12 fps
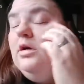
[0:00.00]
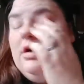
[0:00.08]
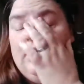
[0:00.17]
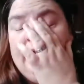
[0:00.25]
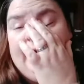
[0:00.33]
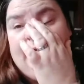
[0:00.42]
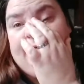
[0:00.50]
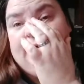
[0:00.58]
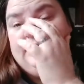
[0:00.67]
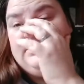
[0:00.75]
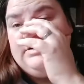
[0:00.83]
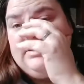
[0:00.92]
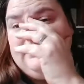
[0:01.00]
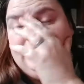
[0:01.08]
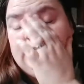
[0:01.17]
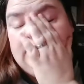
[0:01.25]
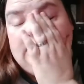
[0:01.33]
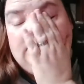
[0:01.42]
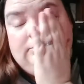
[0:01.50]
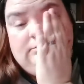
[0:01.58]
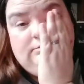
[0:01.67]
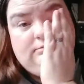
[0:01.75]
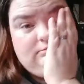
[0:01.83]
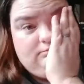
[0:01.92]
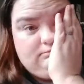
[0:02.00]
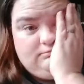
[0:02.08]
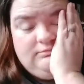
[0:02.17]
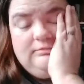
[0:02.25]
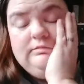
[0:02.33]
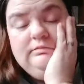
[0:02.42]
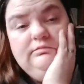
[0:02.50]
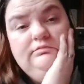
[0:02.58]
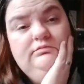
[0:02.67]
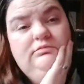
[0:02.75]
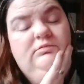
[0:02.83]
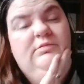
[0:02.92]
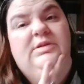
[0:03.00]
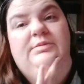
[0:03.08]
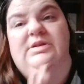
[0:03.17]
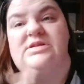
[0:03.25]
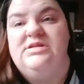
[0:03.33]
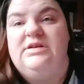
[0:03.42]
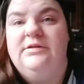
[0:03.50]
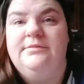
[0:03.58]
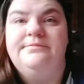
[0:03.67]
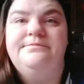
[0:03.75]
all that fun stuff. So, been busy.